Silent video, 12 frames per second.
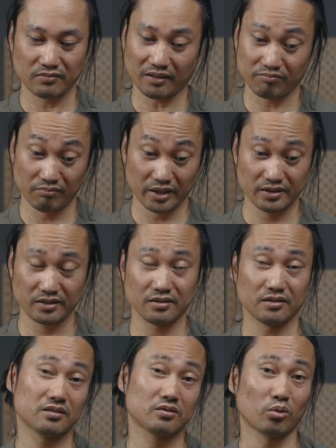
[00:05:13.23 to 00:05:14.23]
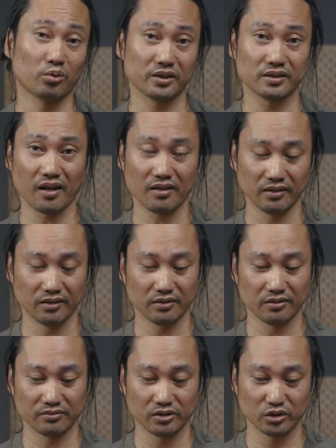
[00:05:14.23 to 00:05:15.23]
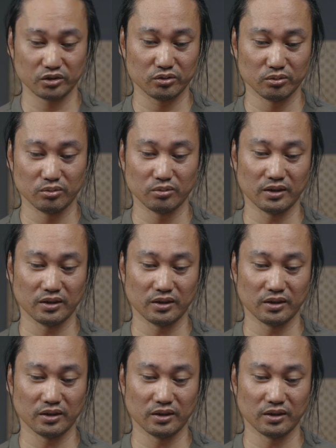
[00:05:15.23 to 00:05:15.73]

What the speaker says: That makes the storytelling of this shoe,